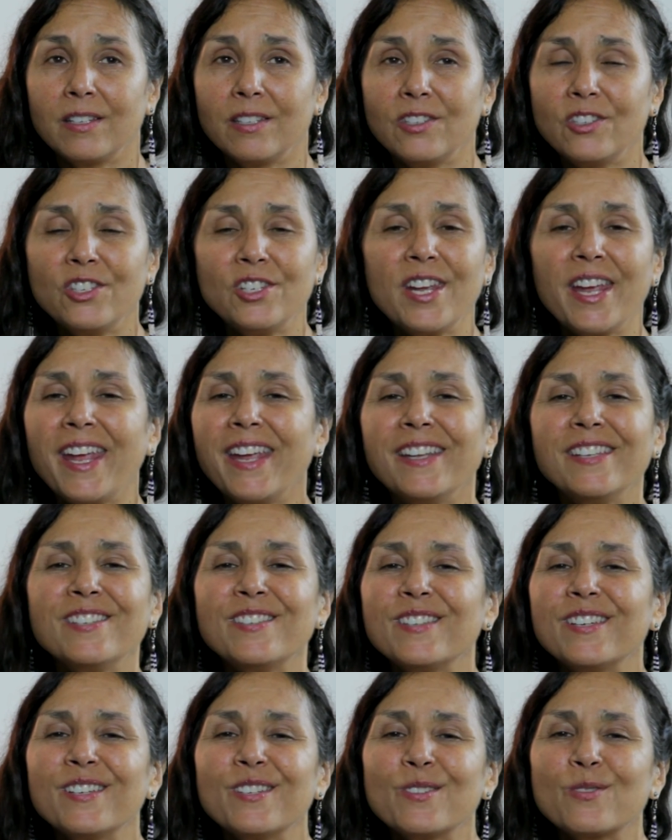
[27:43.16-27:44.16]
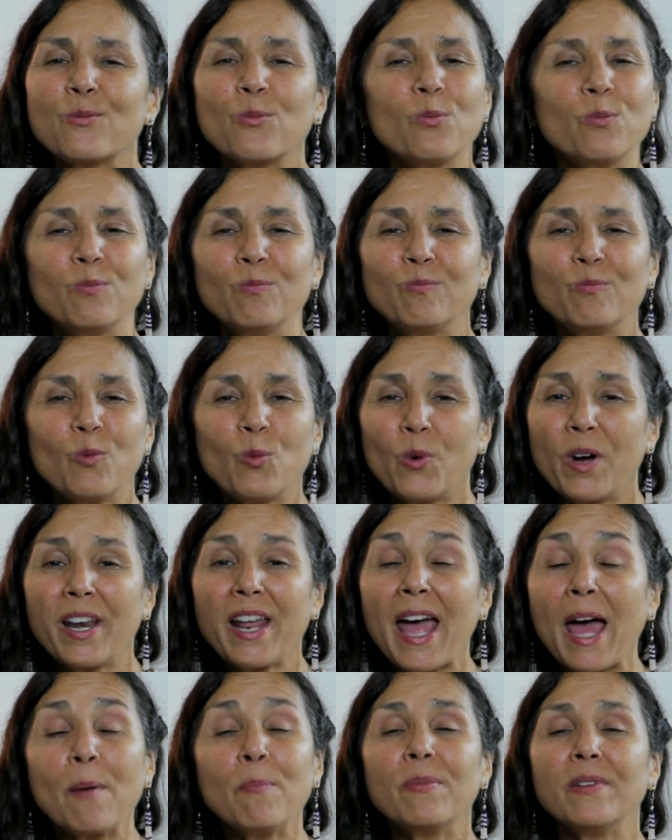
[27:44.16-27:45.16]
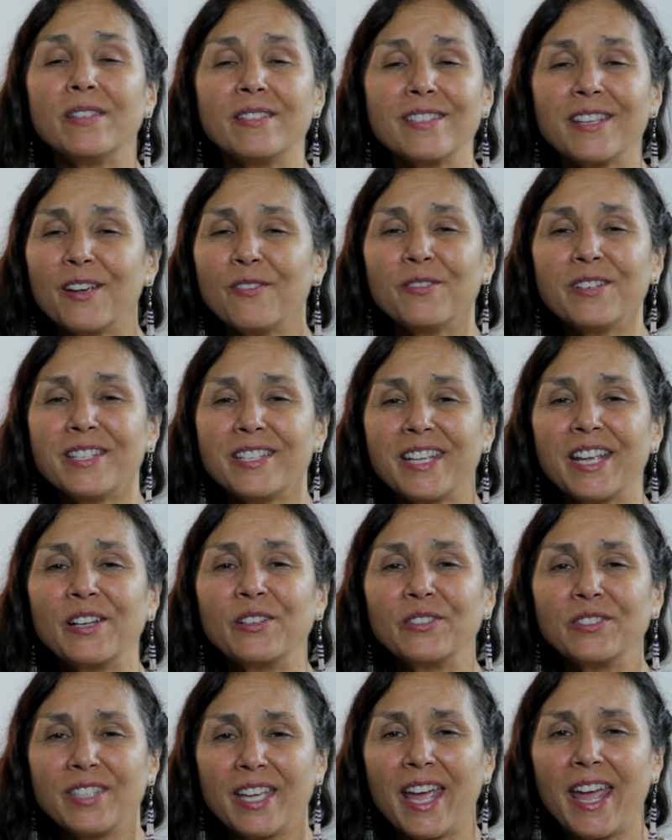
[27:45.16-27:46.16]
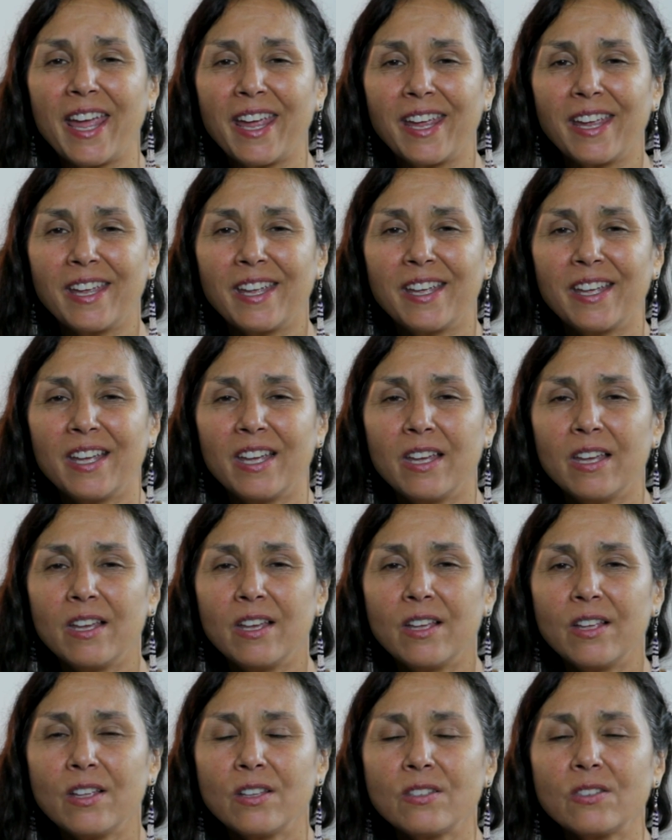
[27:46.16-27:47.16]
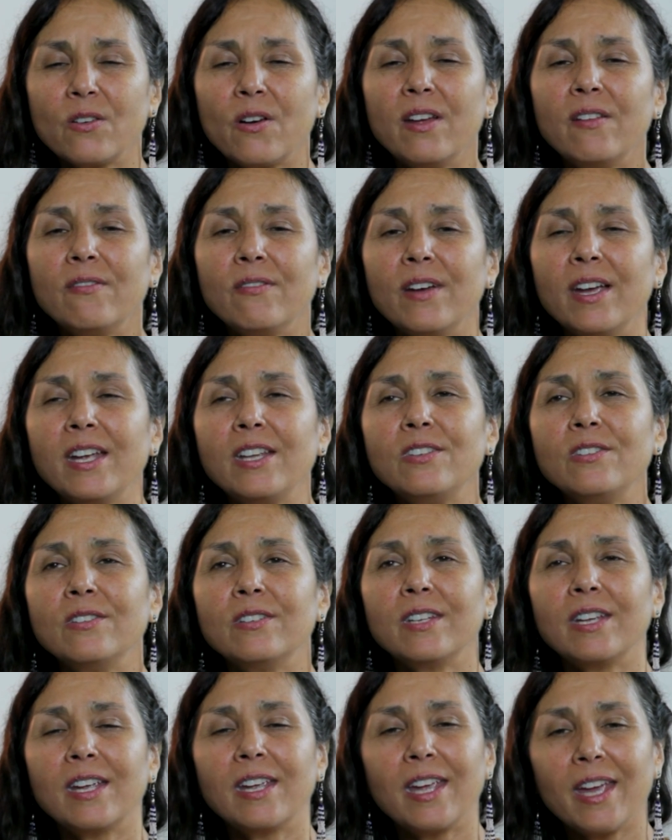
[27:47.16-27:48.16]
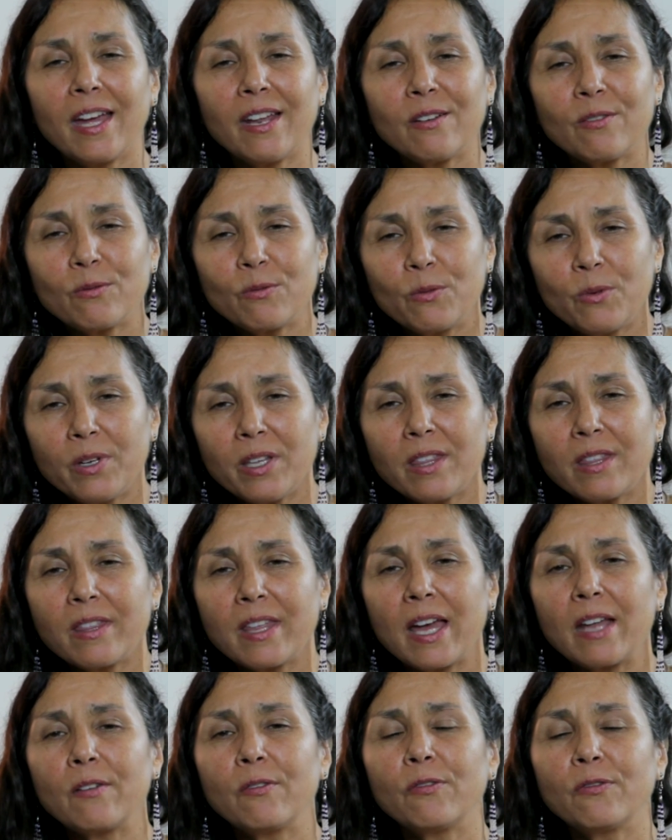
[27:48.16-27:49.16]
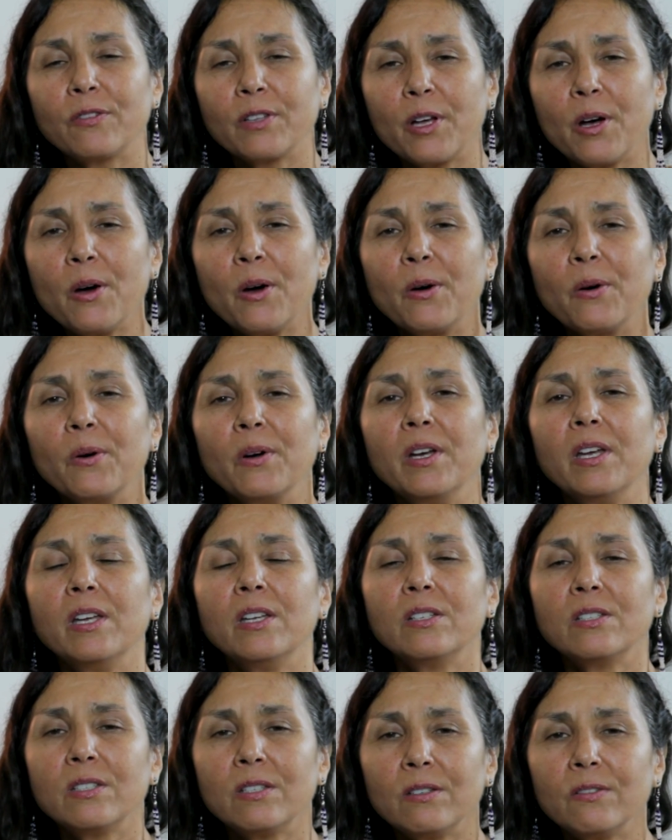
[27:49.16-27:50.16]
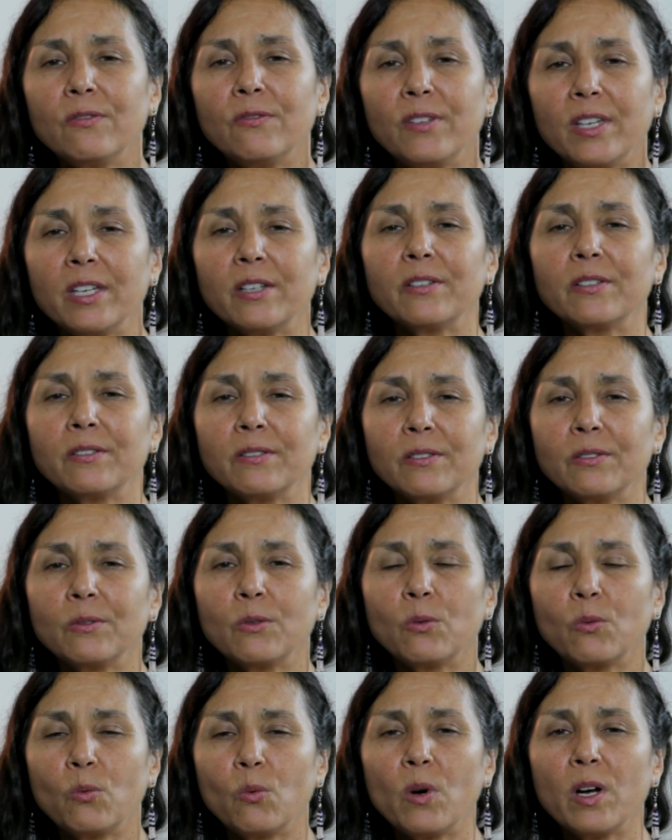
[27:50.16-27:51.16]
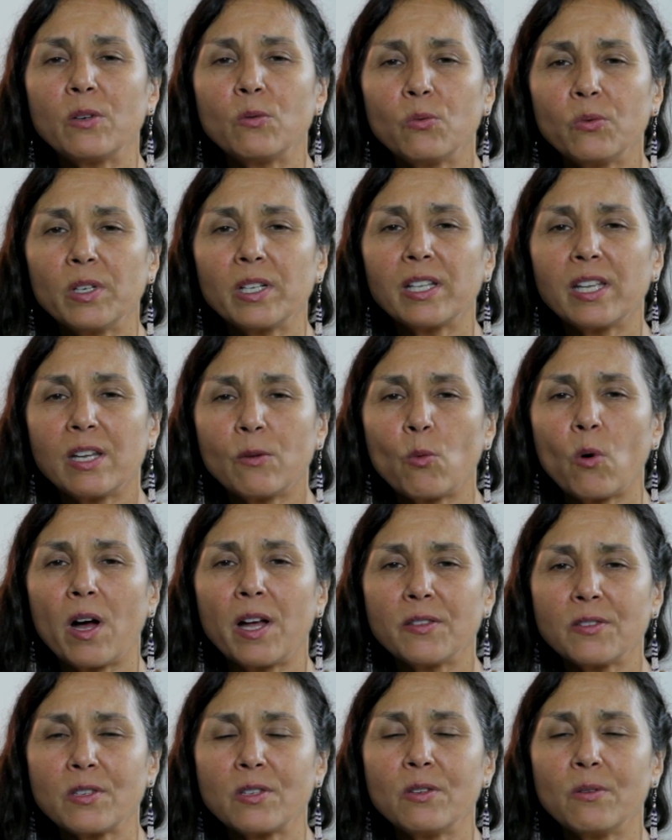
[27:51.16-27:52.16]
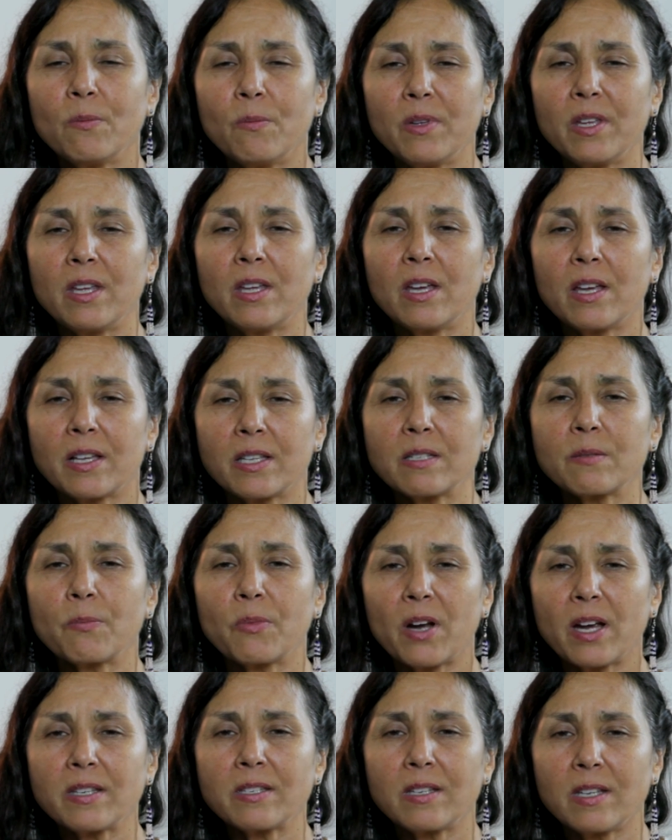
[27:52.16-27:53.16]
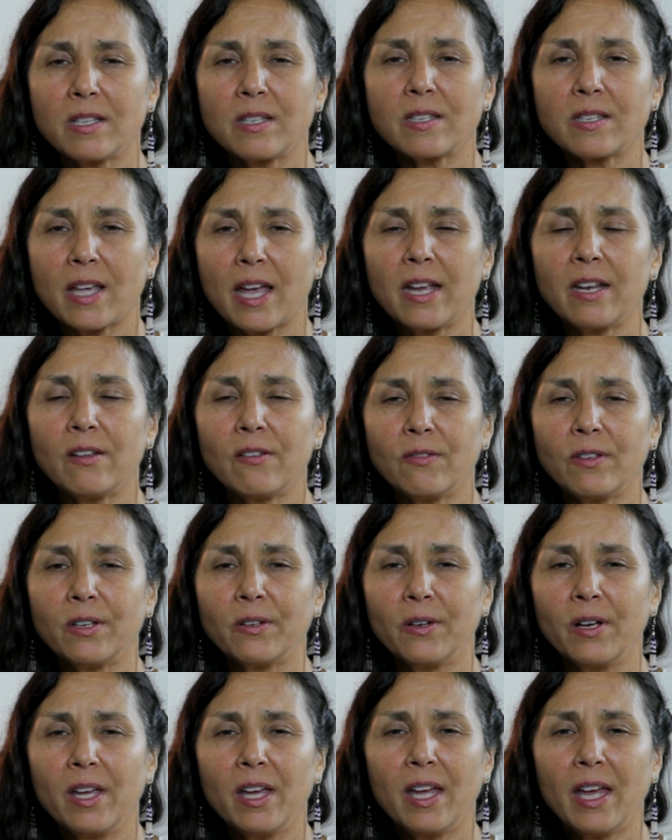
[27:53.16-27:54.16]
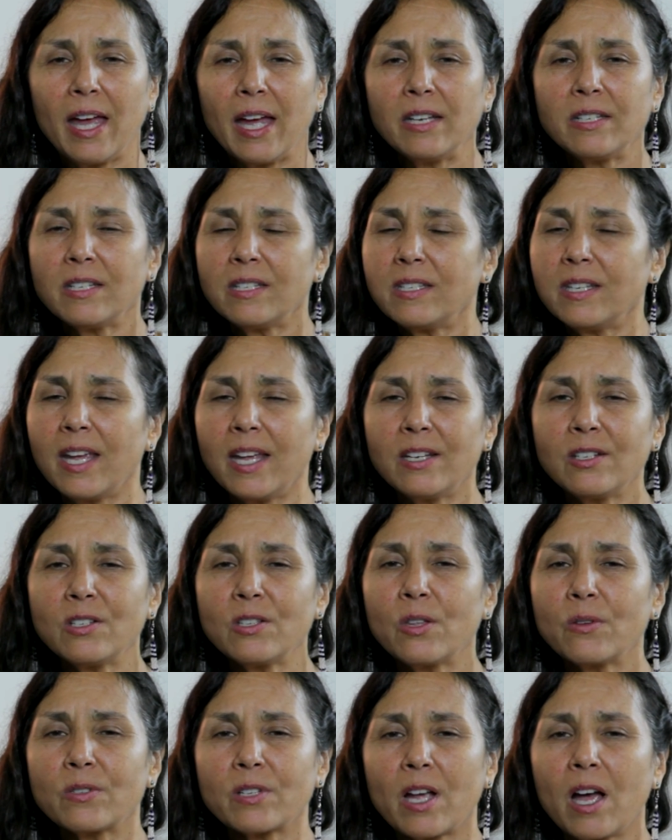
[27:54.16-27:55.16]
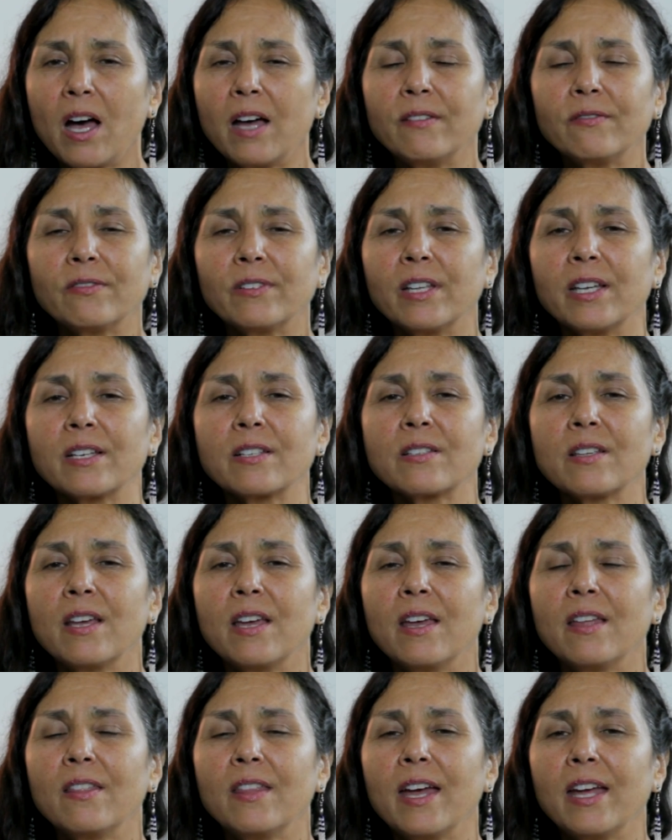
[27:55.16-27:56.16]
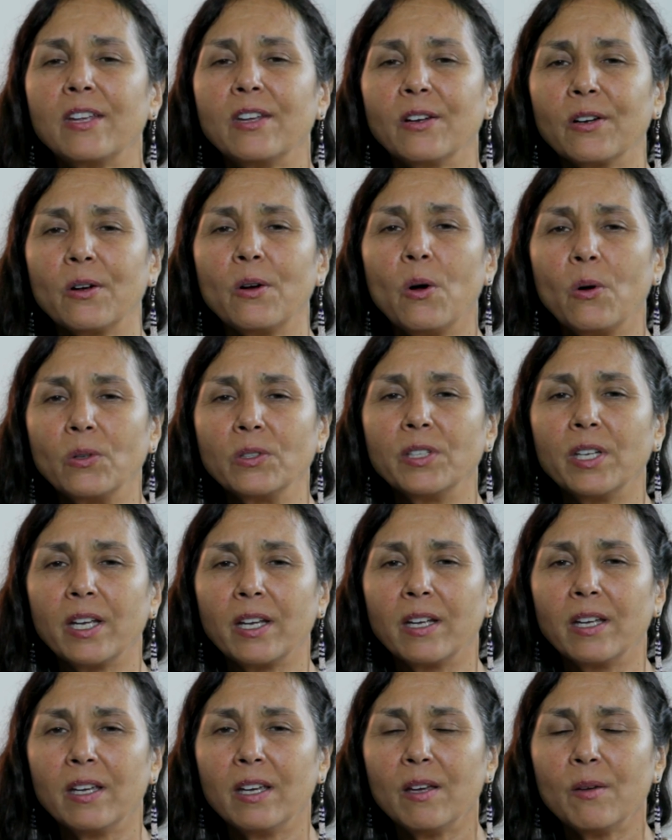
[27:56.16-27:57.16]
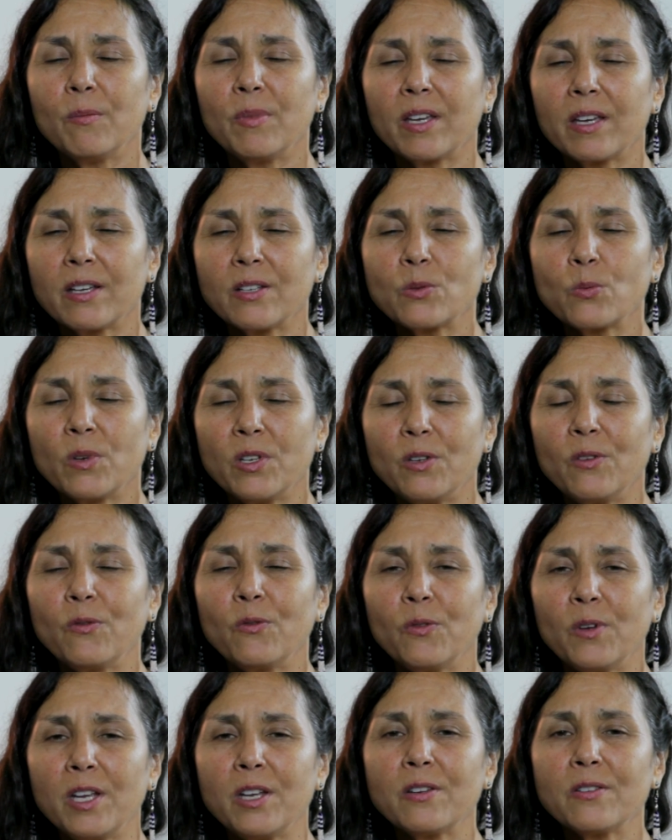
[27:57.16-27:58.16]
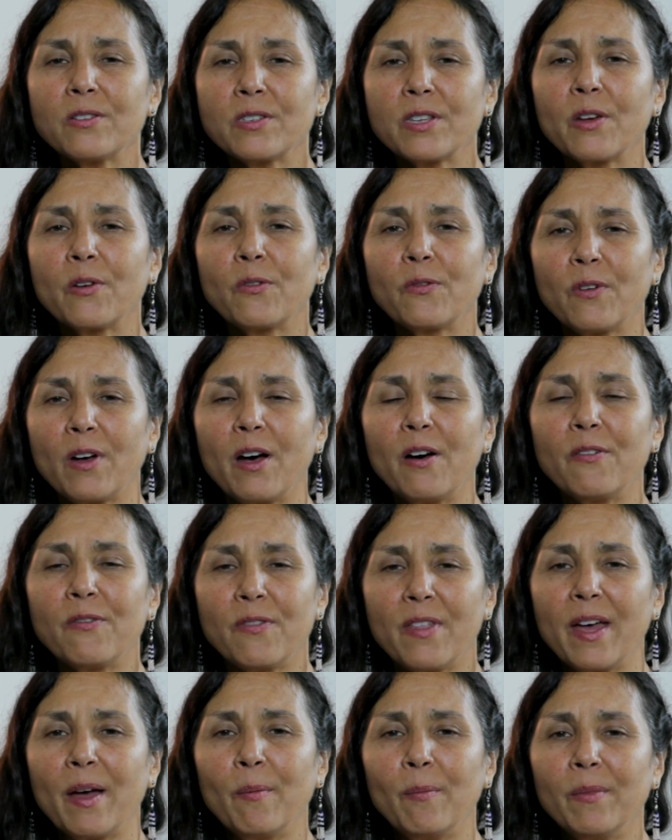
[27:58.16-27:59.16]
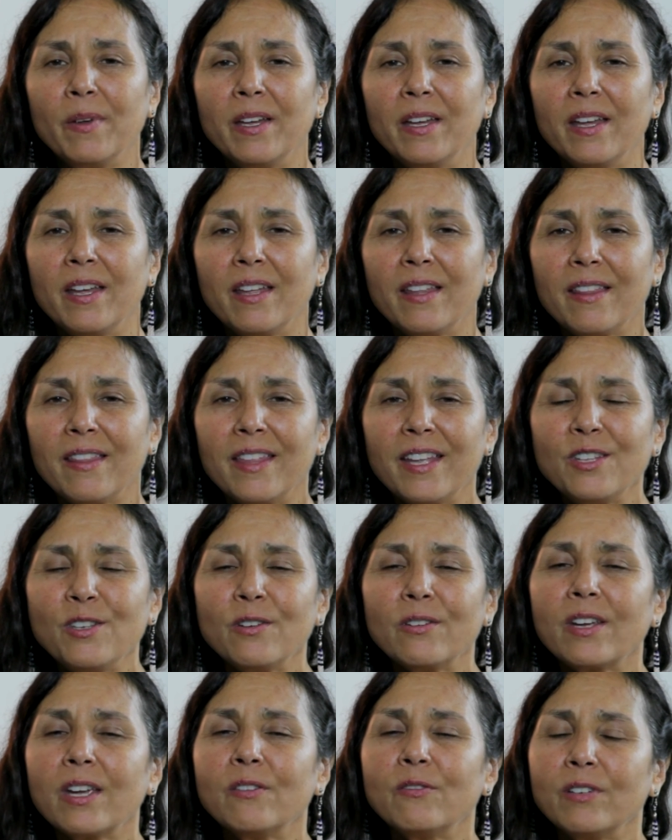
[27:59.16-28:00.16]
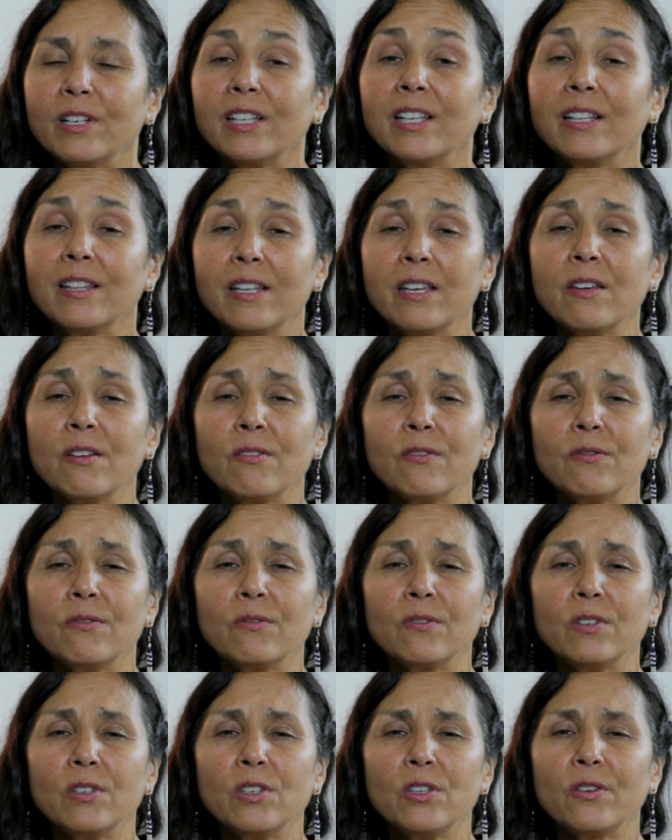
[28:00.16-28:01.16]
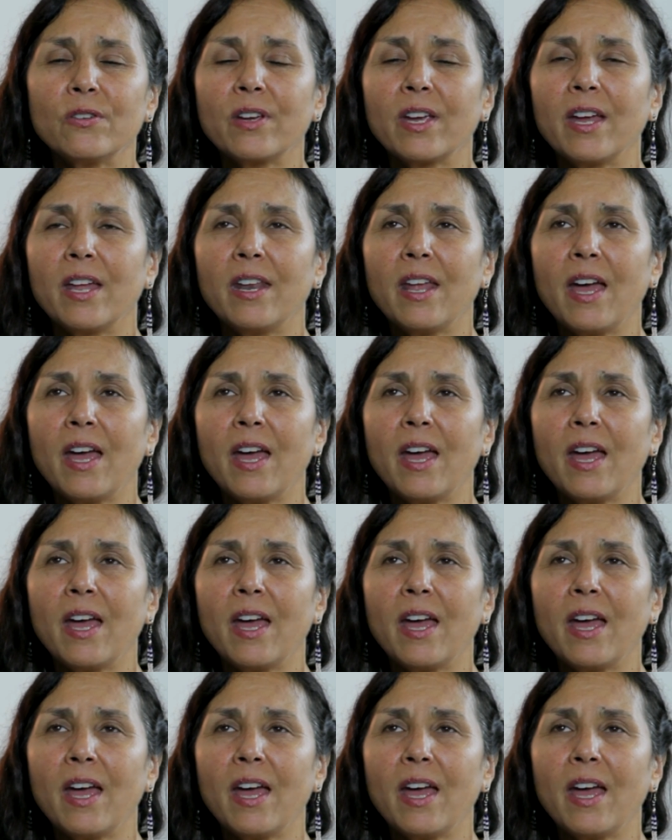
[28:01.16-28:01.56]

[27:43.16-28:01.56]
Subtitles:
Change is what happens every single day. So I invite you to get with that flow, to feel what really wants to be expressed inside of you, and to tend to those conflicts that you're holding. Because when you free yourself of them, then you can really live. You can